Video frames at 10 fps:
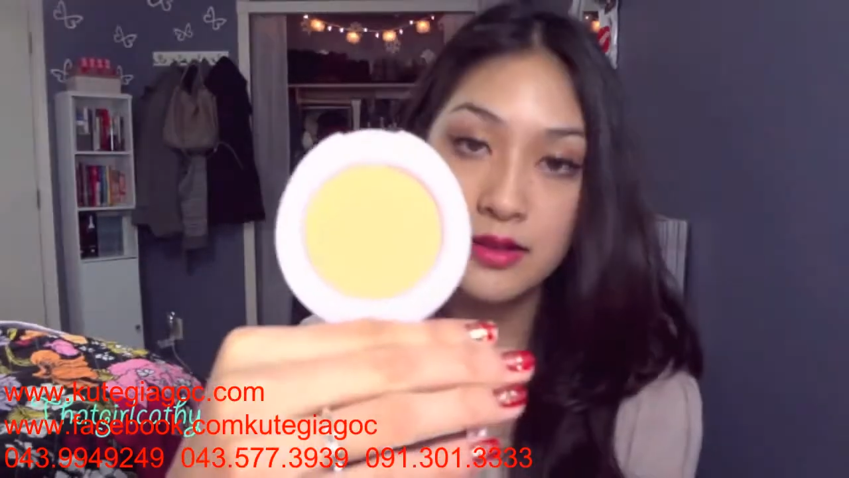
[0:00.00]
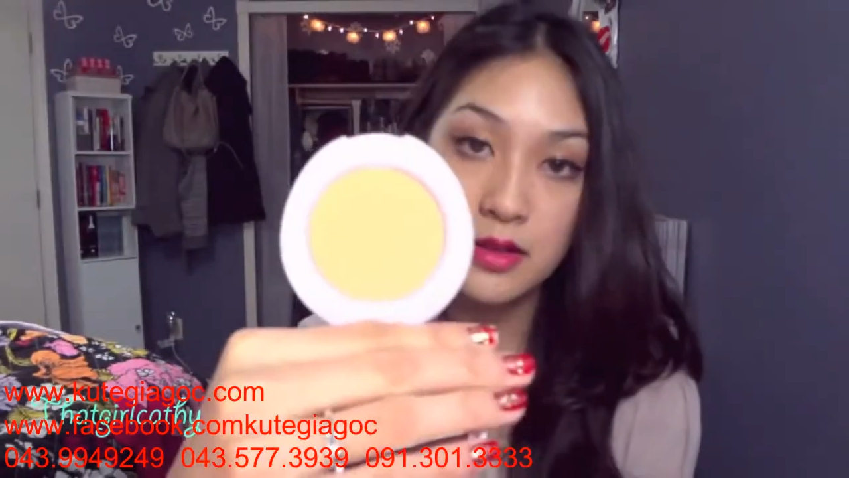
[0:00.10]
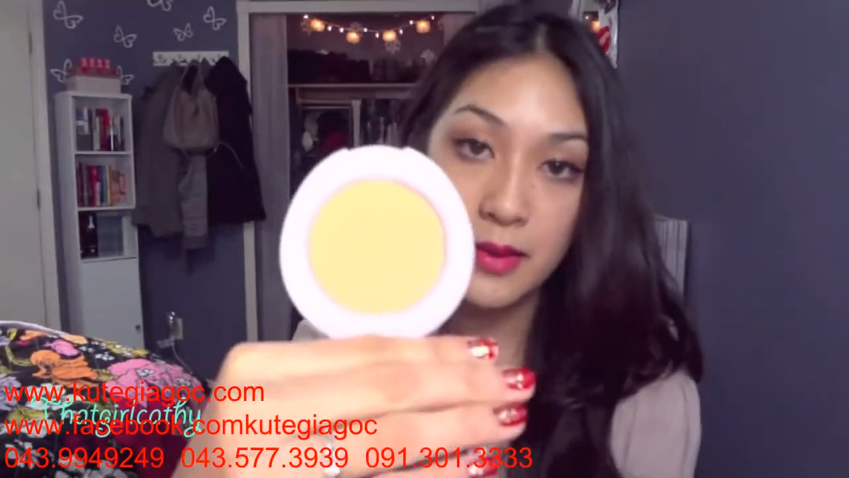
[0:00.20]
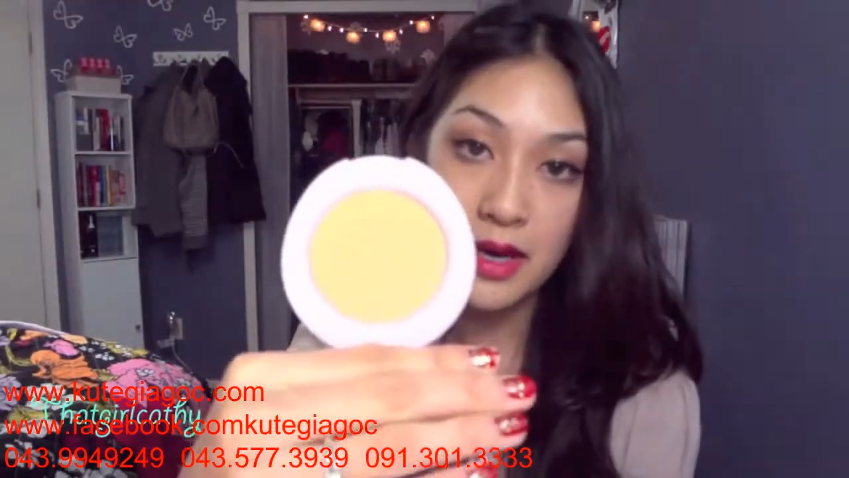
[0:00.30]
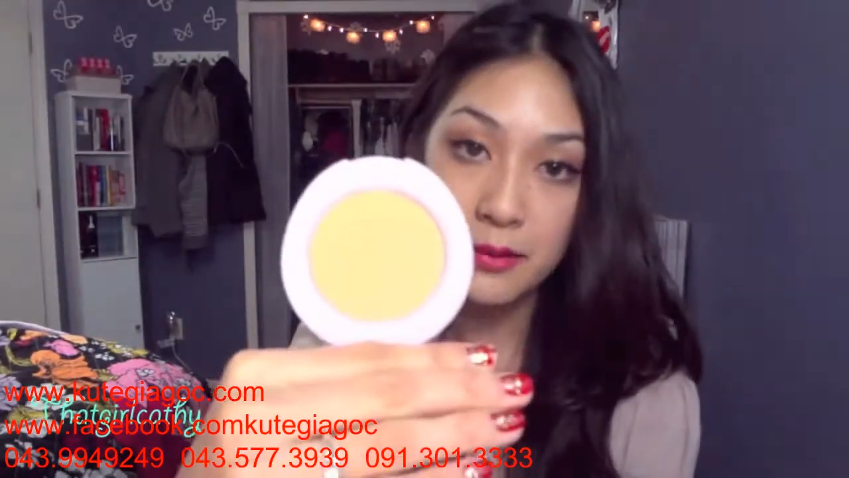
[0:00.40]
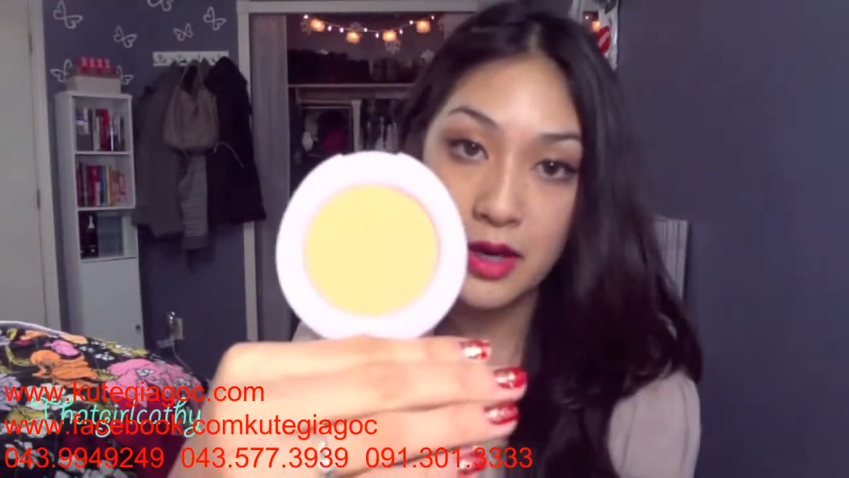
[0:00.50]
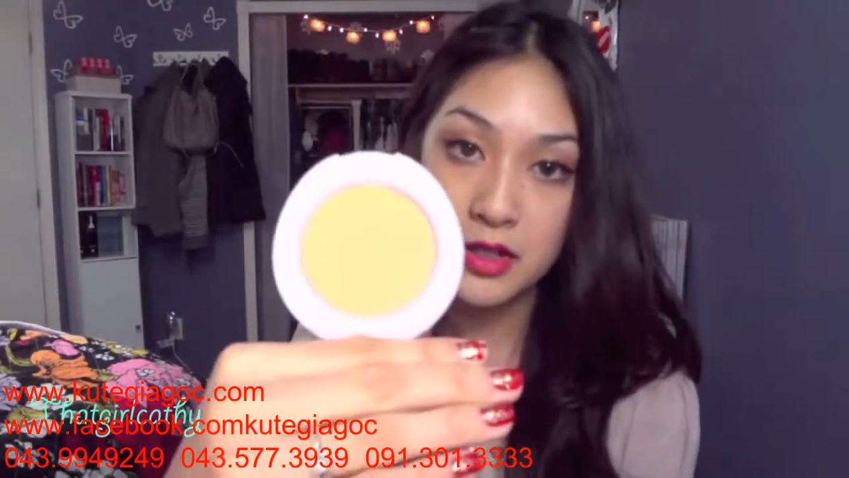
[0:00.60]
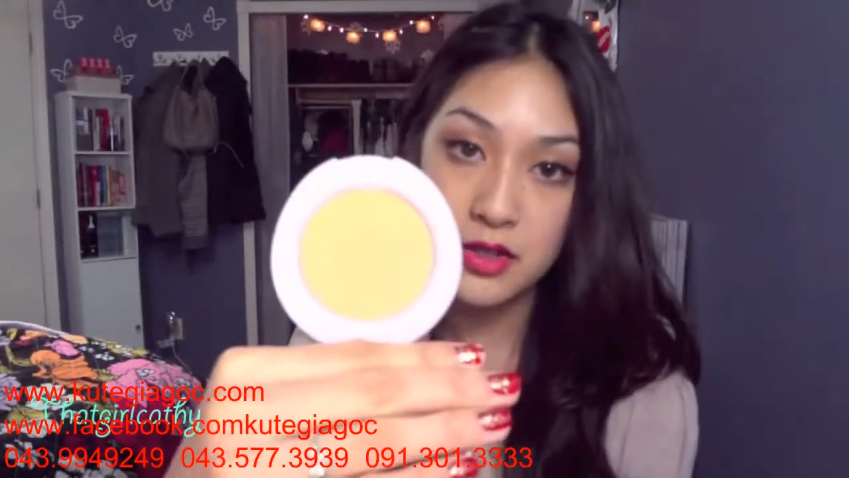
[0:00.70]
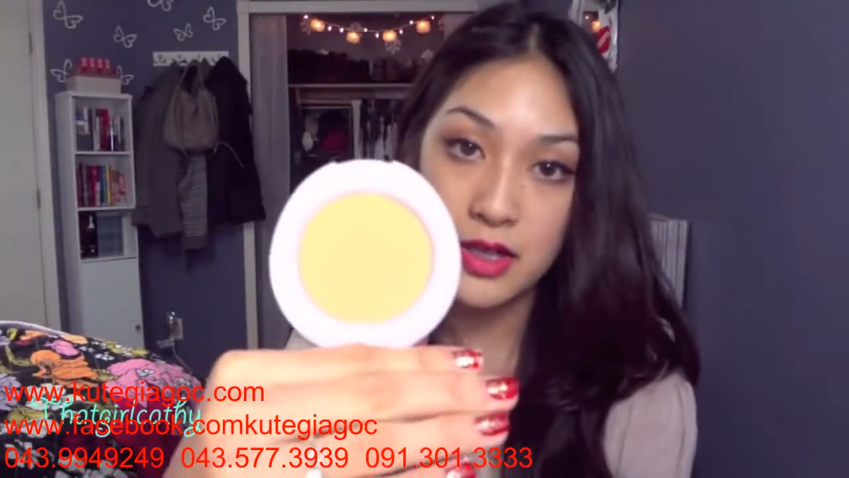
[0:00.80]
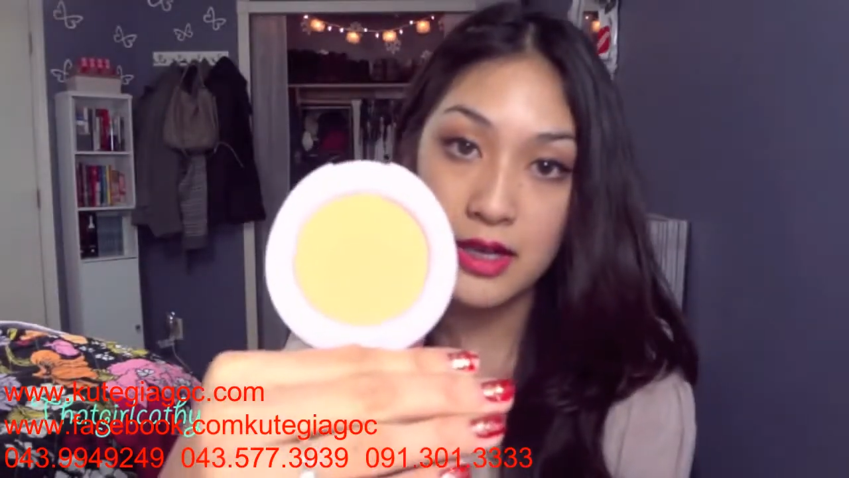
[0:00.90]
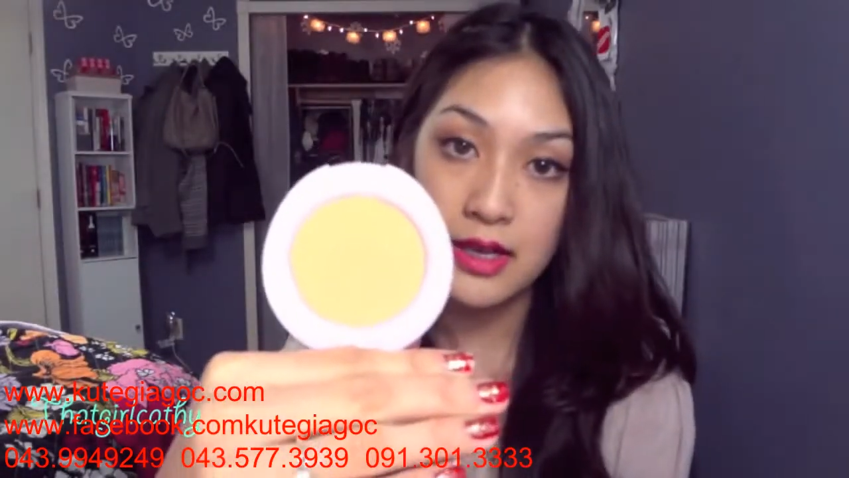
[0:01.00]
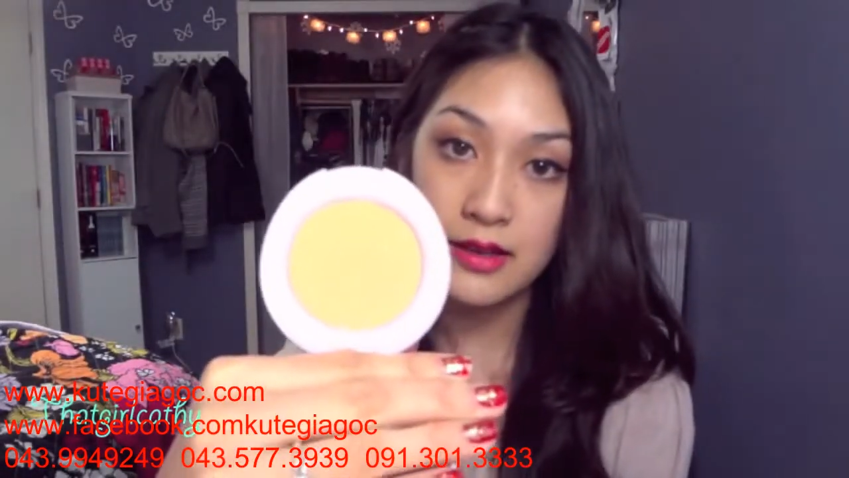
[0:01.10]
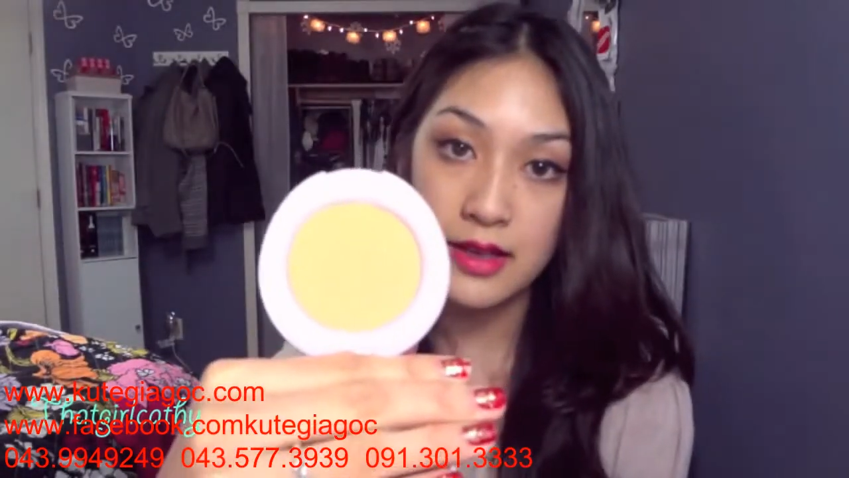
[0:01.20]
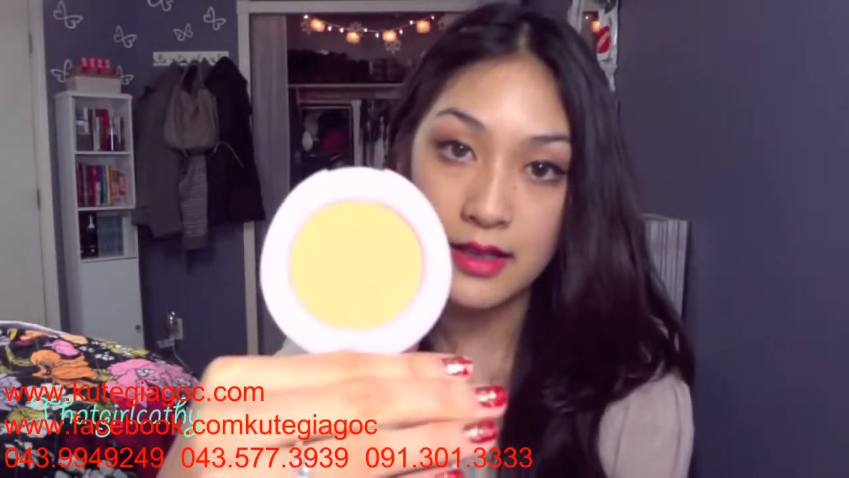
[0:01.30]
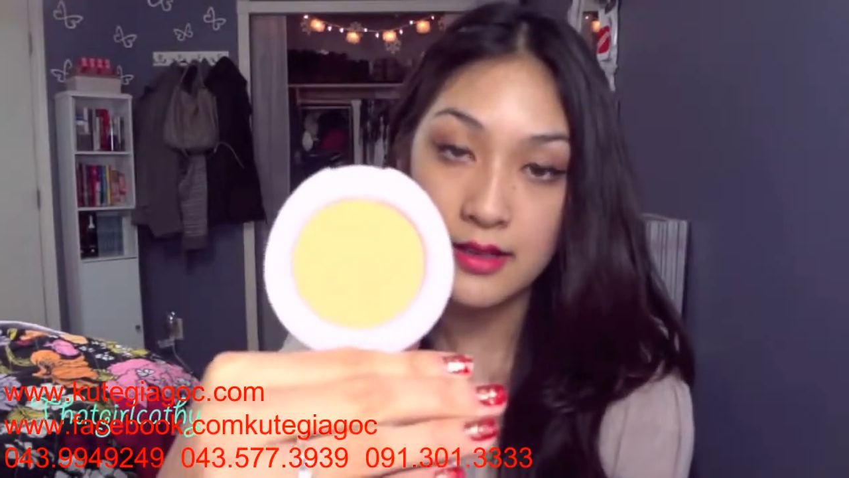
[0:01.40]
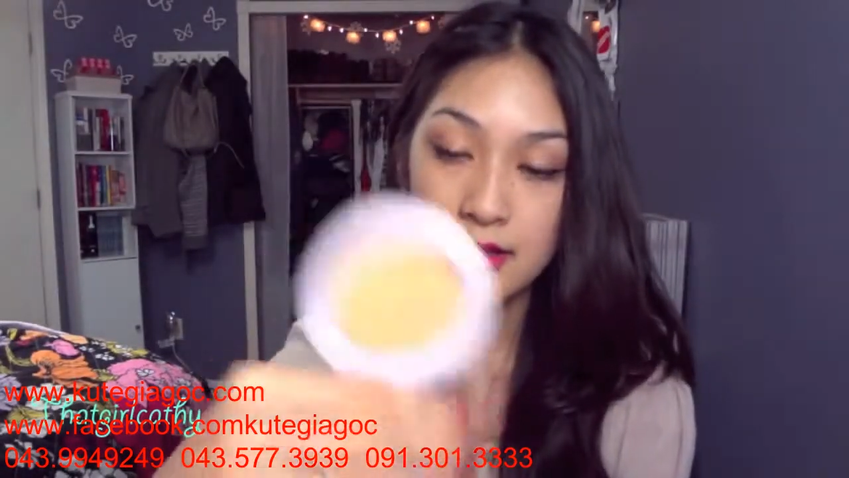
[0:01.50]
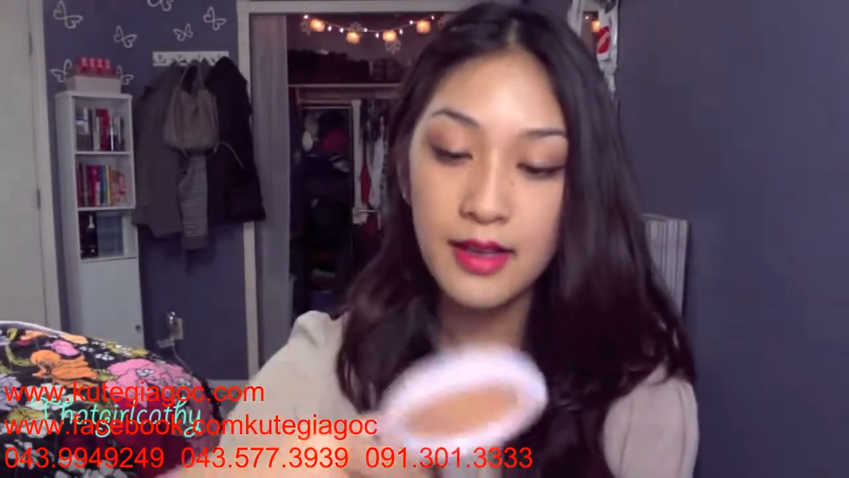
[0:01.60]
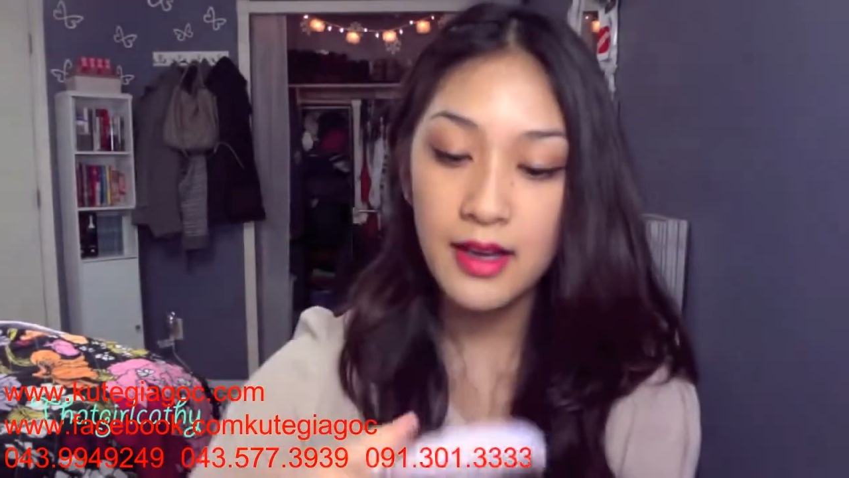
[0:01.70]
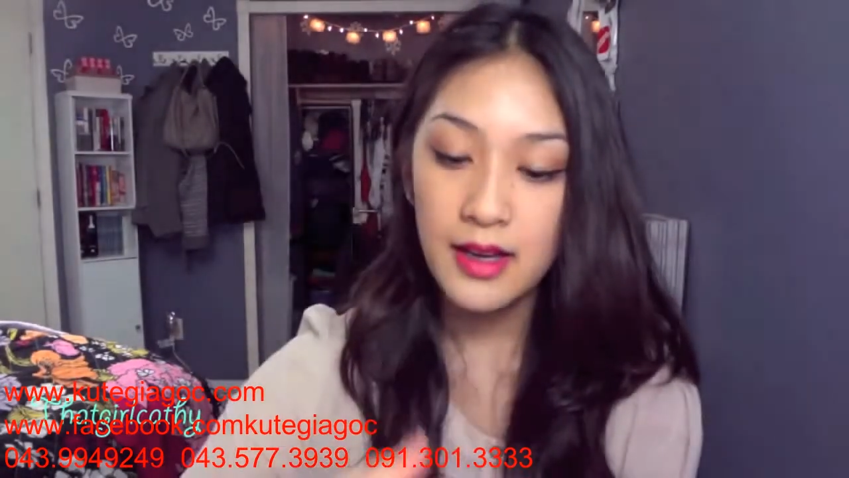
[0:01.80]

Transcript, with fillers: the amount of product you get in this